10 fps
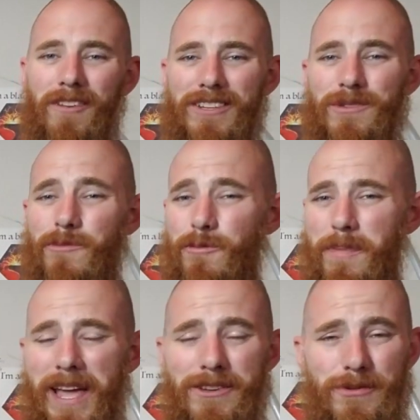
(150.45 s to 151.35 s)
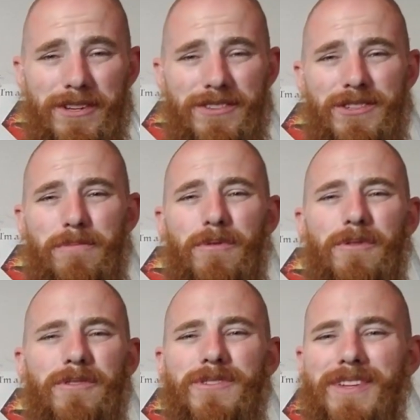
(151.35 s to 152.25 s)
We've got some new Patreon
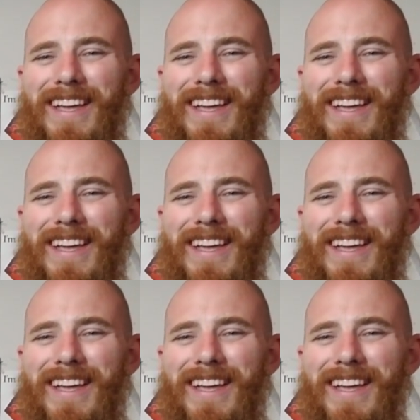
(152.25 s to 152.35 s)
supporters.